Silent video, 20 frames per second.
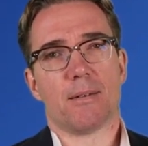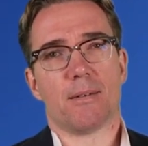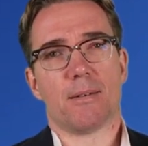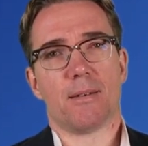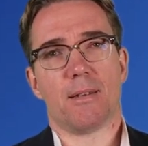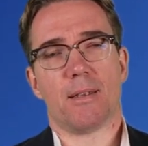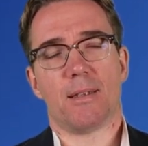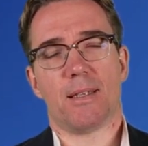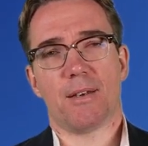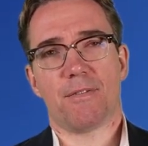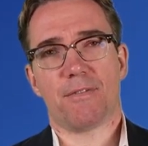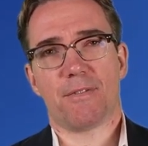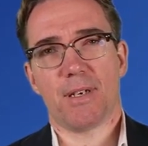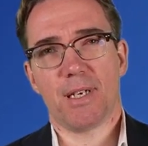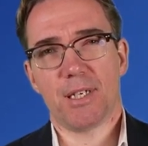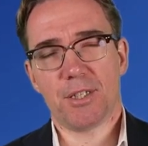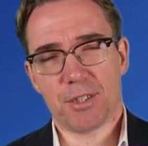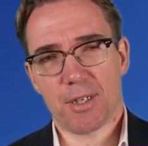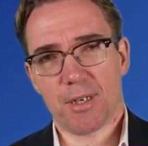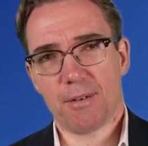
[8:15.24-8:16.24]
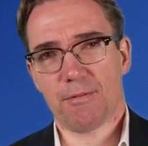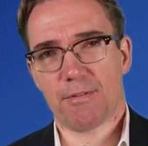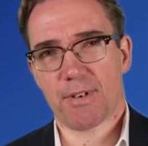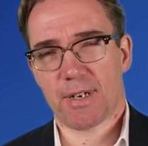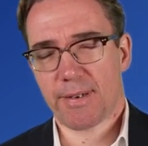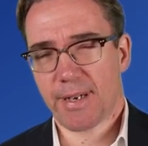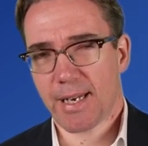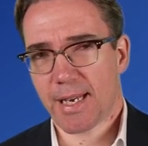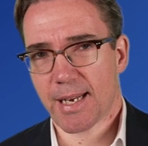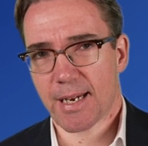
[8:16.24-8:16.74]
The definition
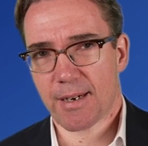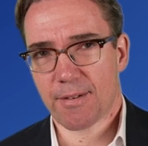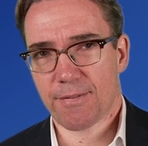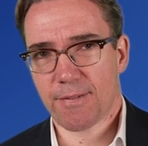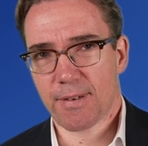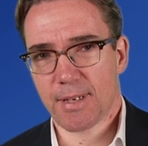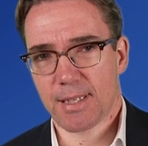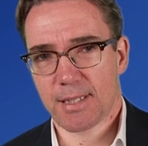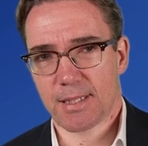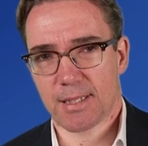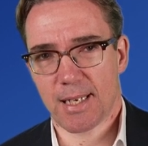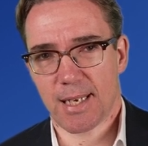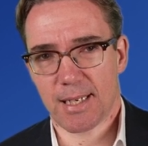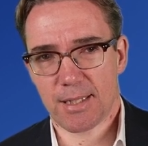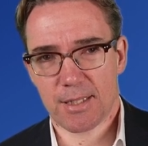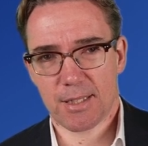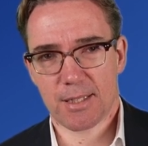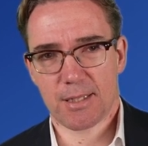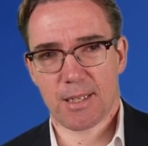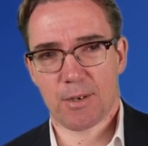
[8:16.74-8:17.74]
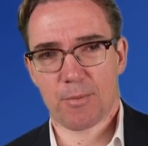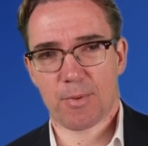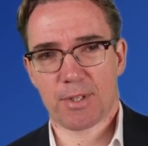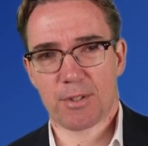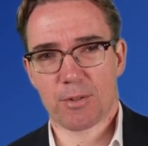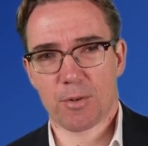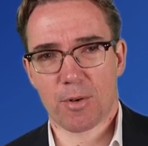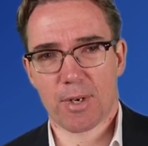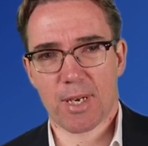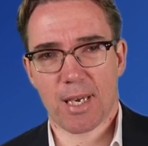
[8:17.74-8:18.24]
very carefully says that we're
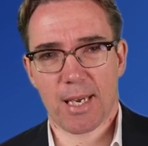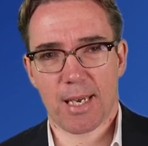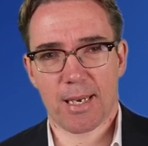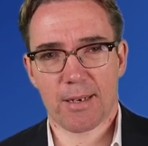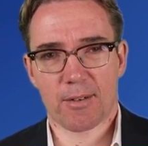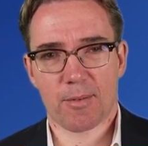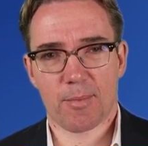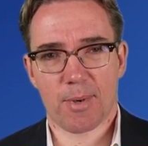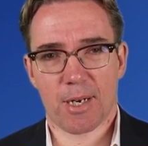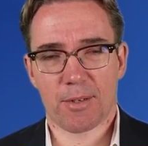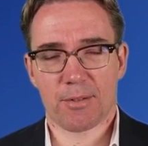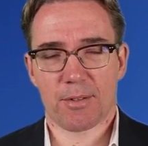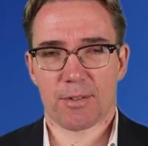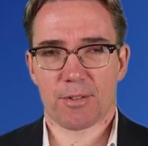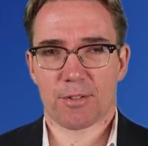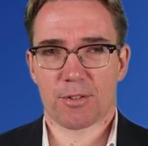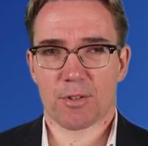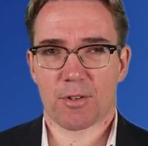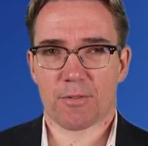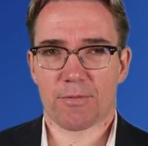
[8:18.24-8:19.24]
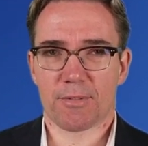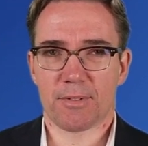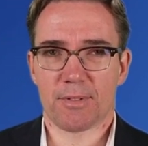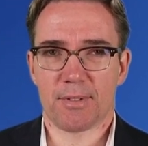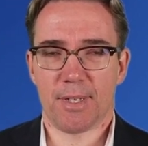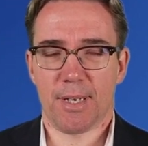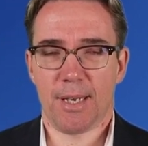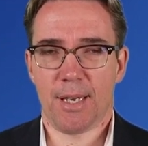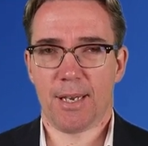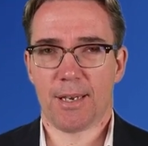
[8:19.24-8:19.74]
talking here about
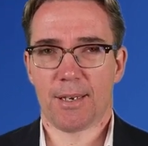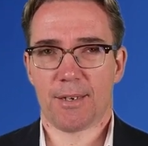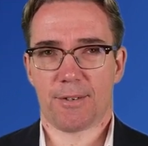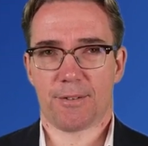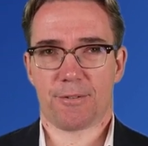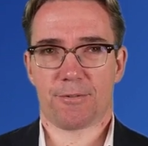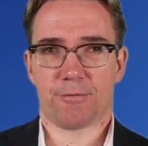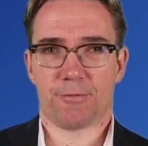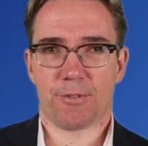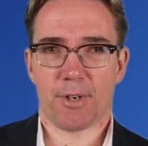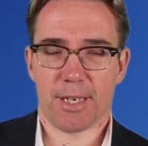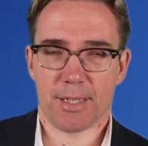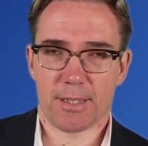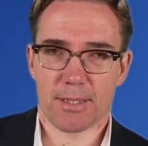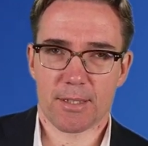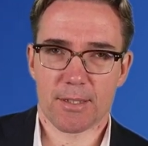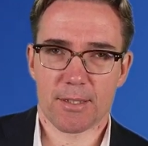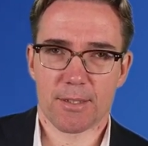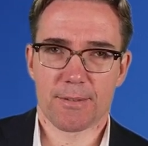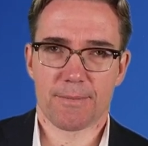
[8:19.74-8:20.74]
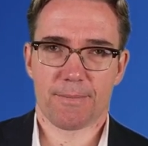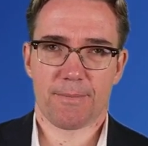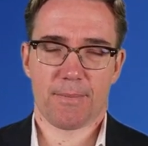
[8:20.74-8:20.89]
sovereignty rights.